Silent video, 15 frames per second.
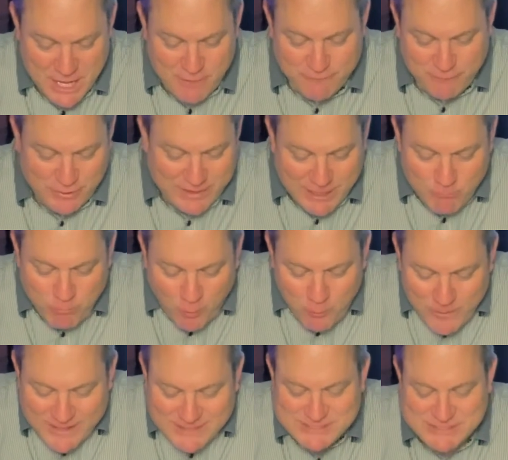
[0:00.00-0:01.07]
For he will
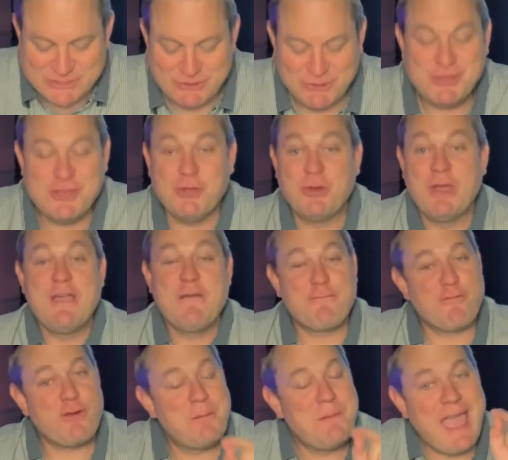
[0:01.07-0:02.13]
rescue you
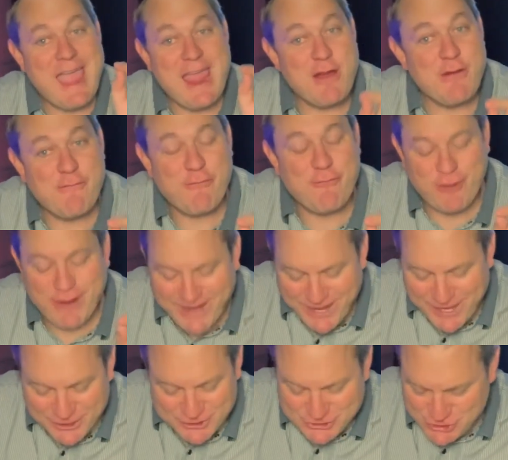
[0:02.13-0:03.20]
from
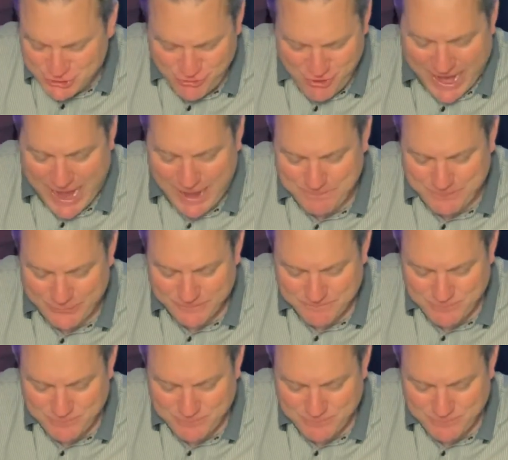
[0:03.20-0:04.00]
every trap